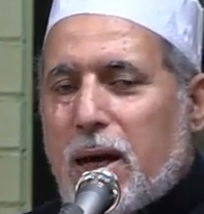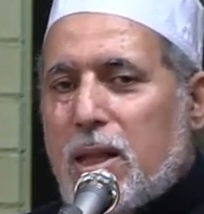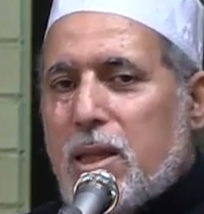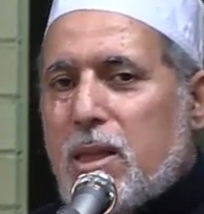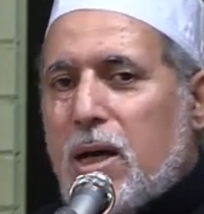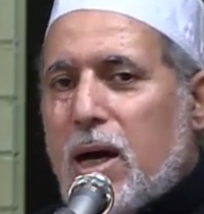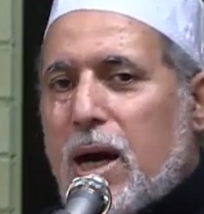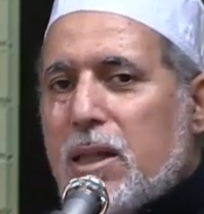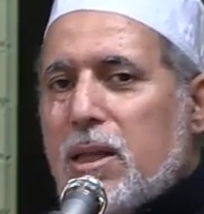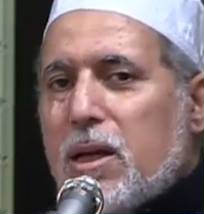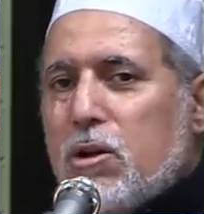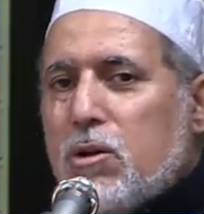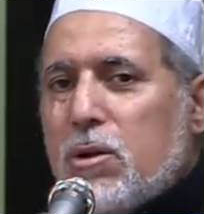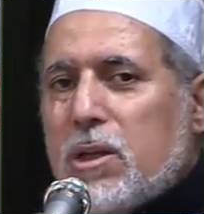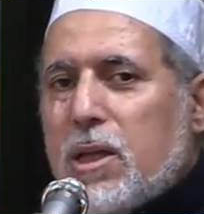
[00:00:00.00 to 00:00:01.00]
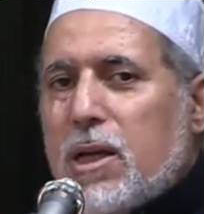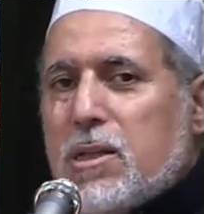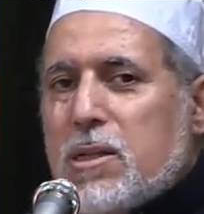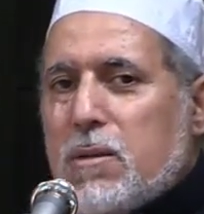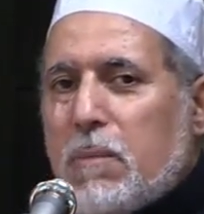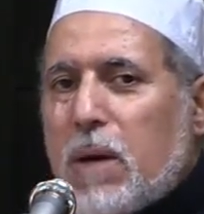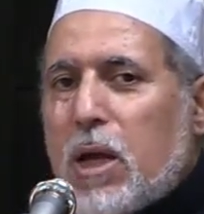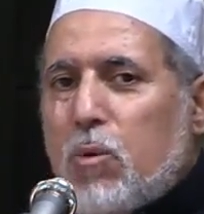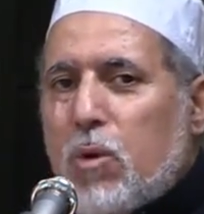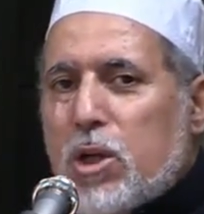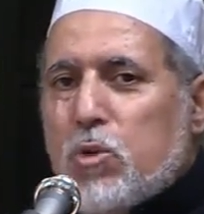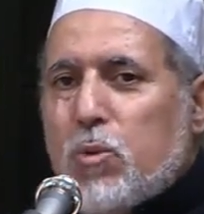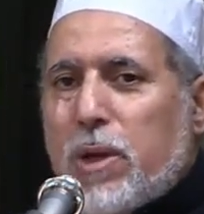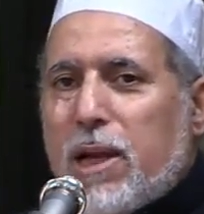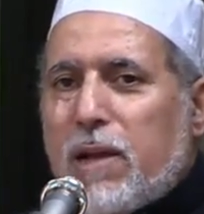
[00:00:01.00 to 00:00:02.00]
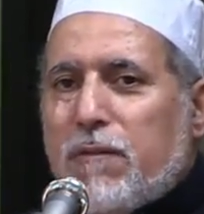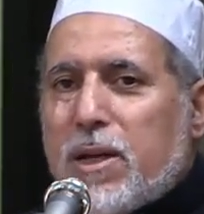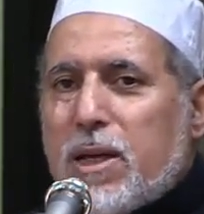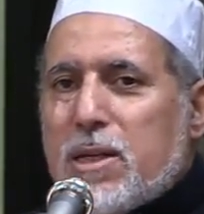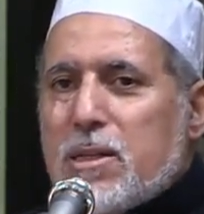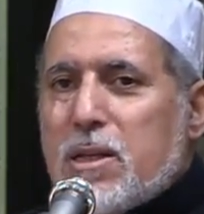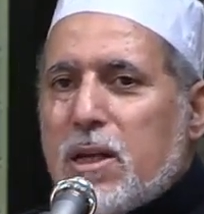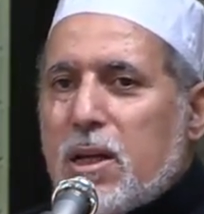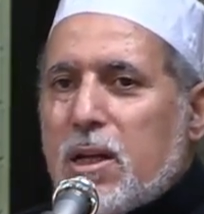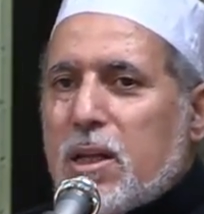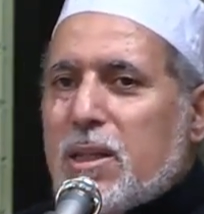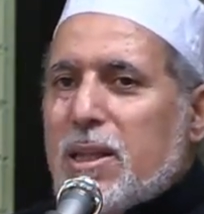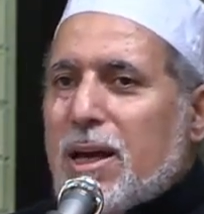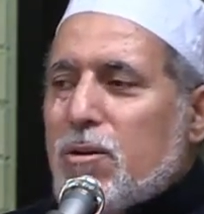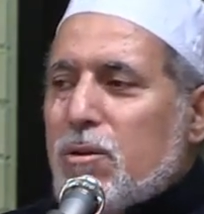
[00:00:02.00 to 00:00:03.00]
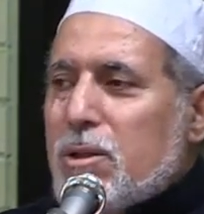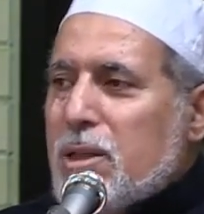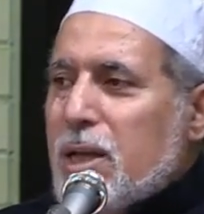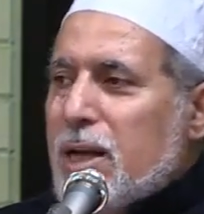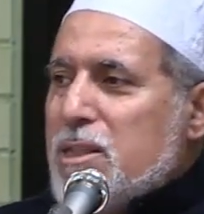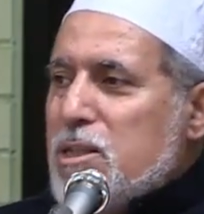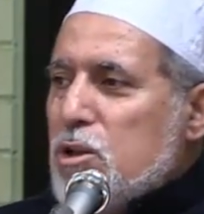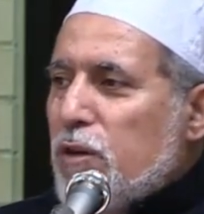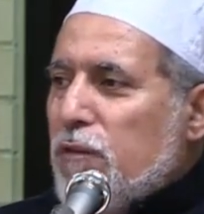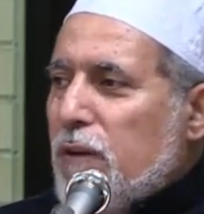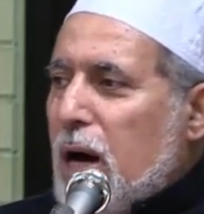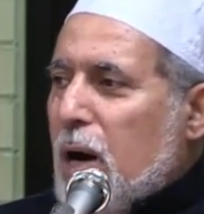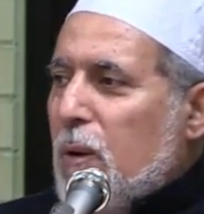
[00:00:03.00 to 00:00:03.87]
And the other context by which we live is the context of